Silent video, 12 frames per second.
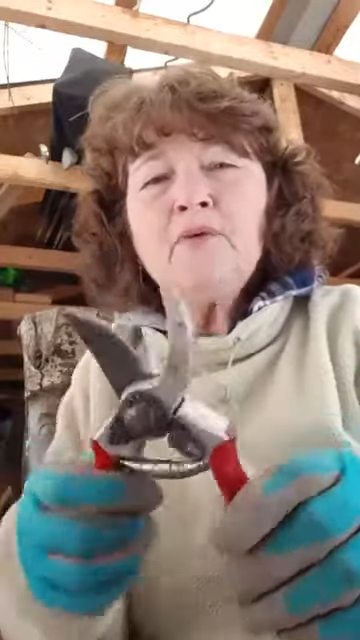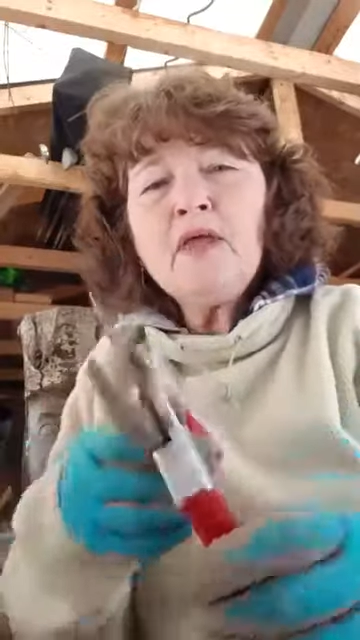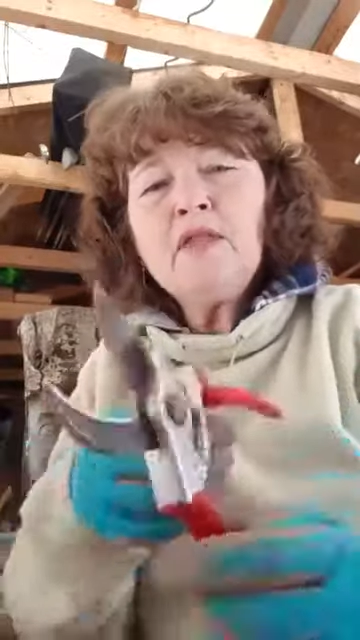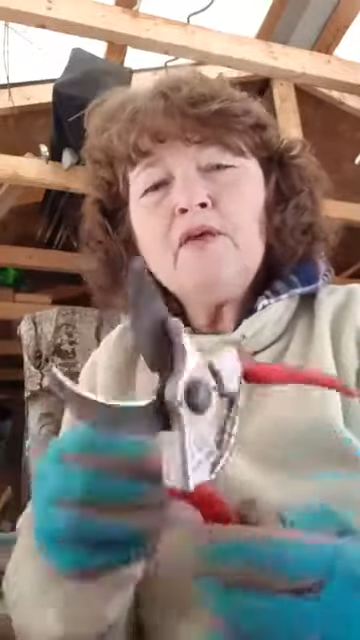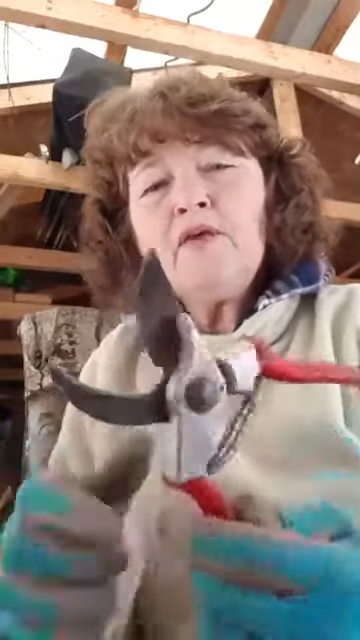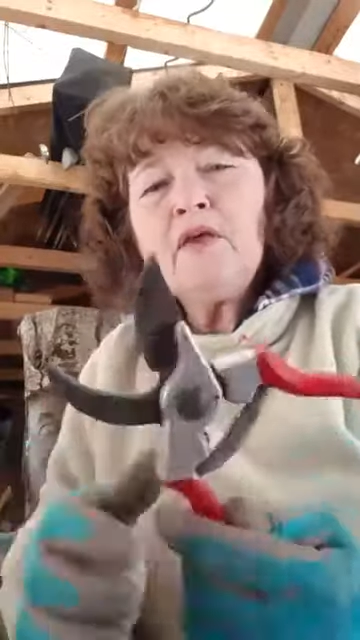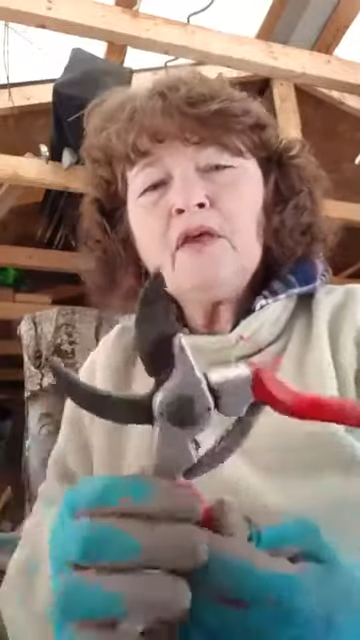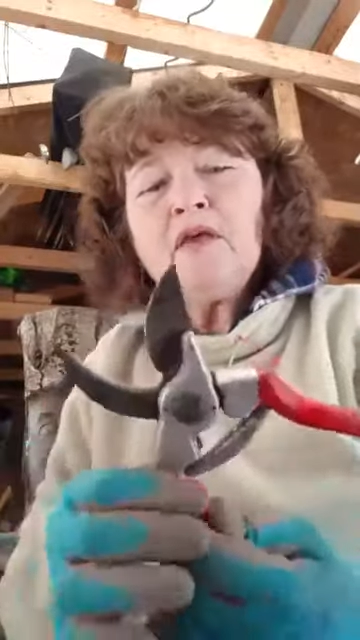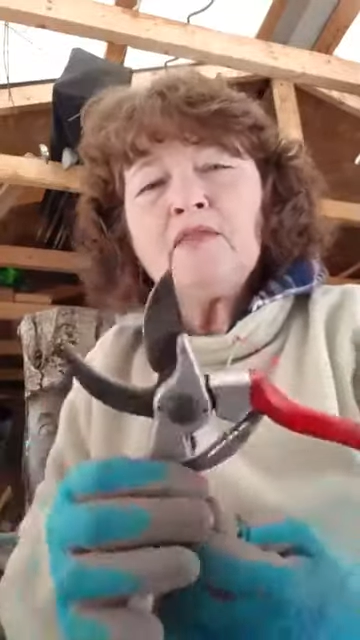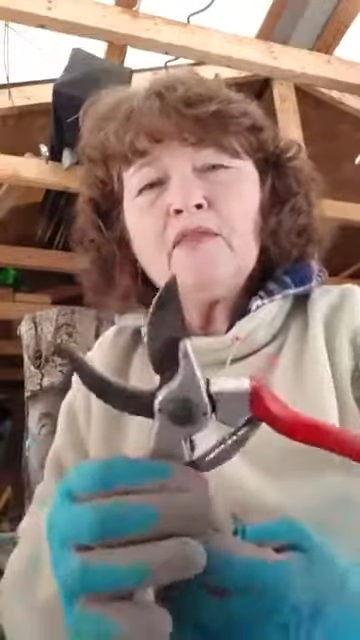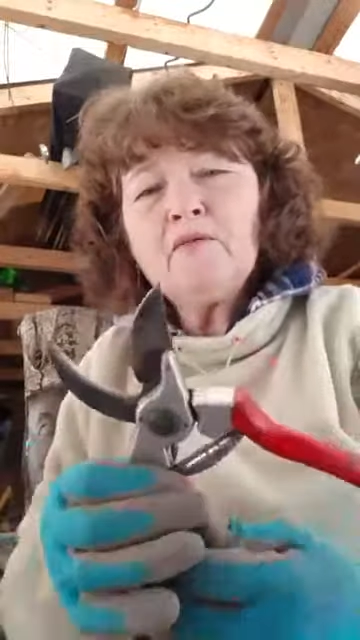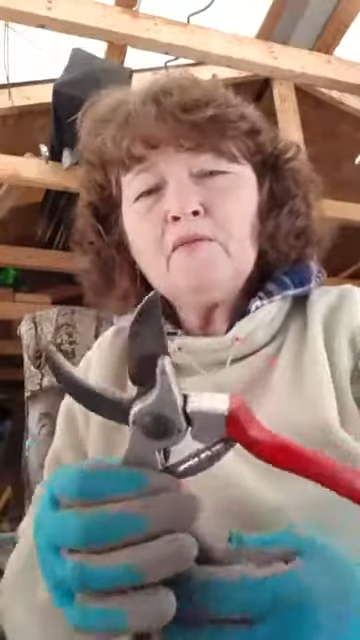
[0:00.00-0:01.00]
and you can
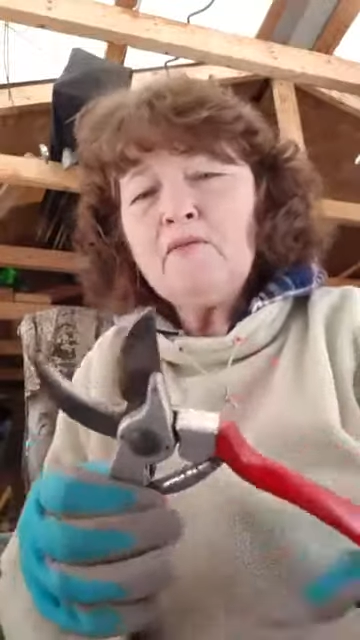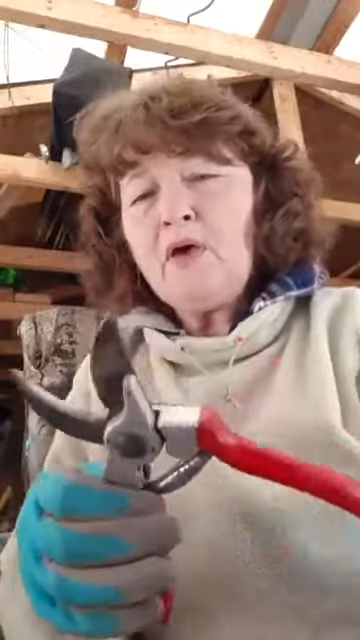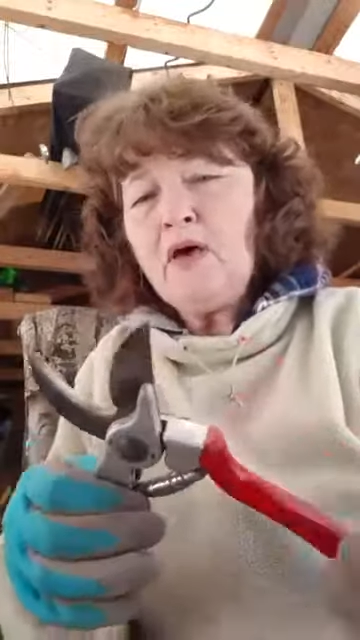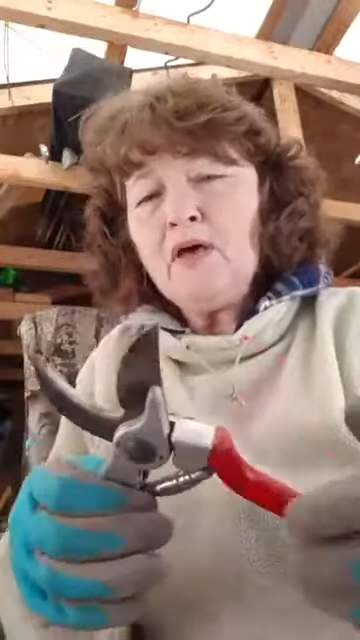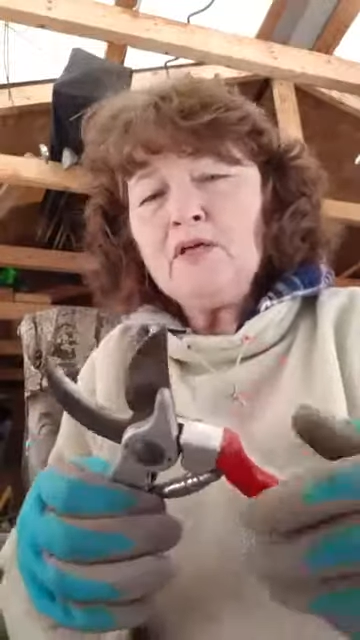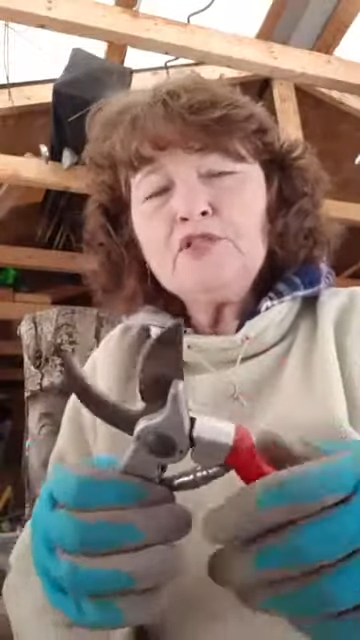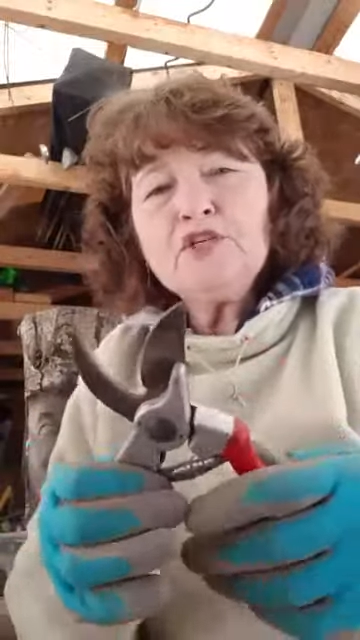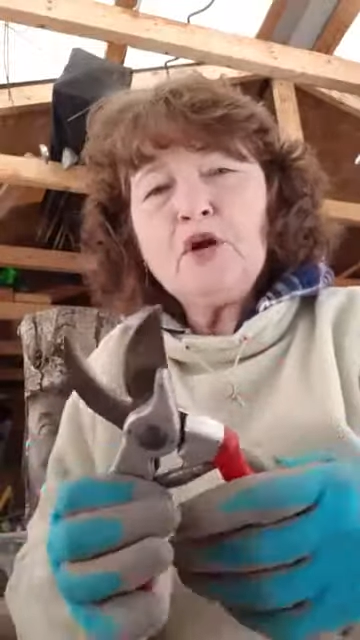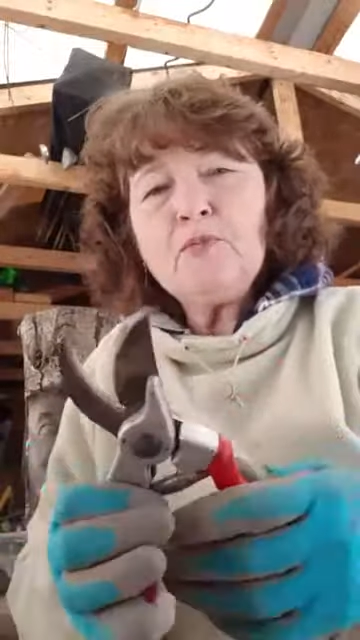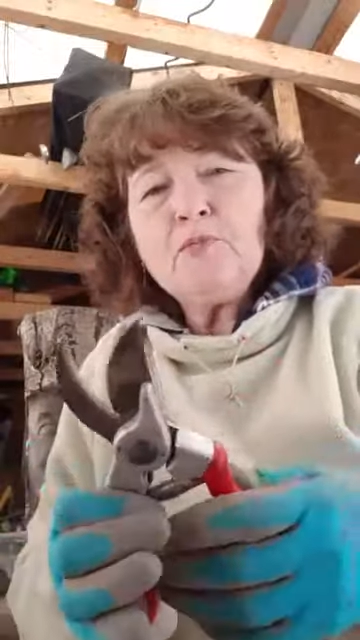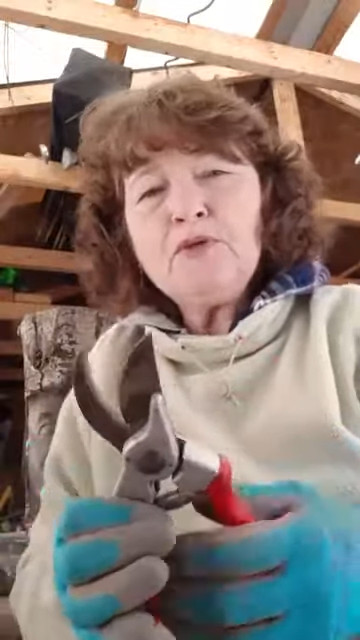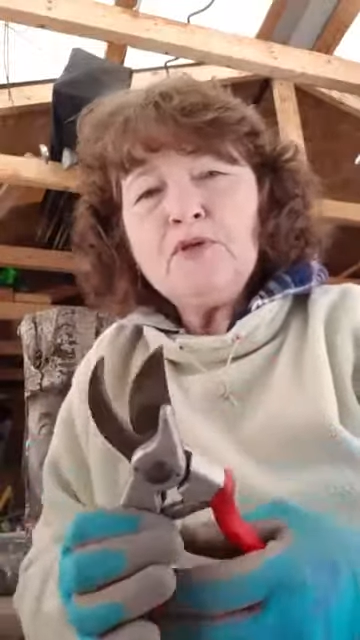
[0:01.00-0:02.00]
get them
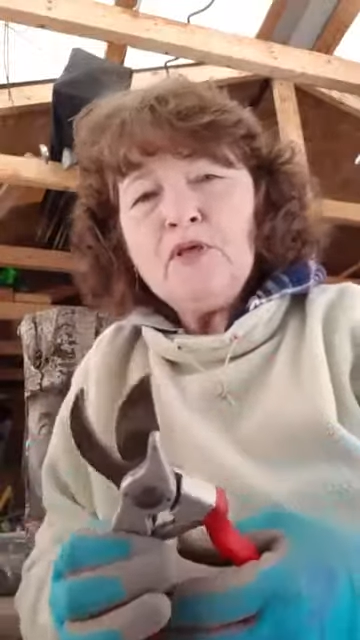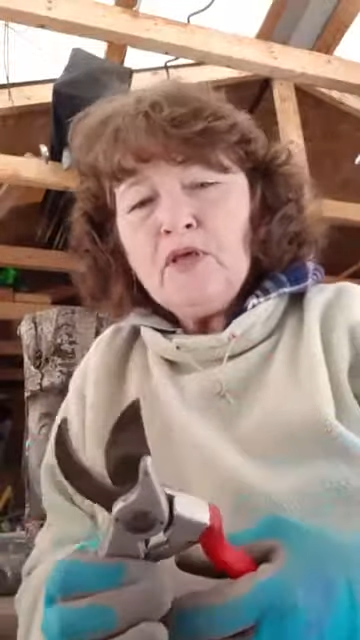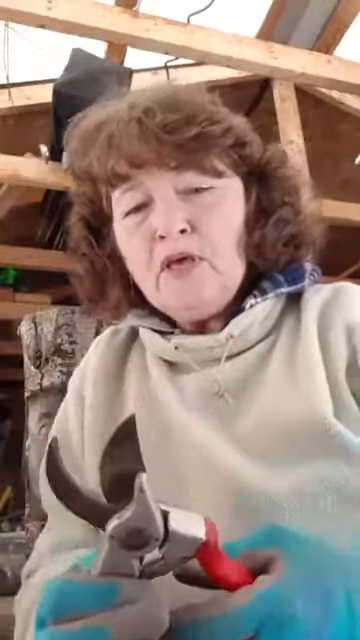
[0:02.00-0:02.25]
sharpened.